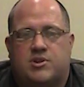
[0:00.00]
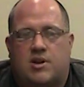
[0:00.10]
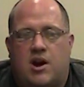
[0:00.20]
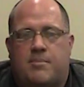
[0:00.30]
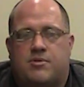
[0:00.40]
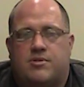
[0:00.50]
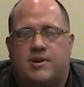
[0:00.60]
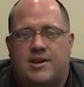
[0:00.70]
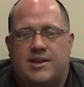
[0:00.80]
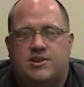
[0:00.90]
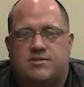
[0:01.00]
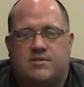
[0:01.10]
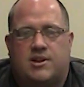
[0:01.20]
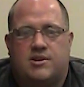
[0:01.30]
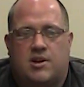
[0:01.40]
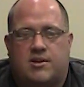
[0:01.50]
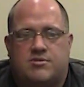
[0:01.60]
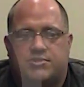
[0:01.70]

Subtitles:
to copper in each of the conductor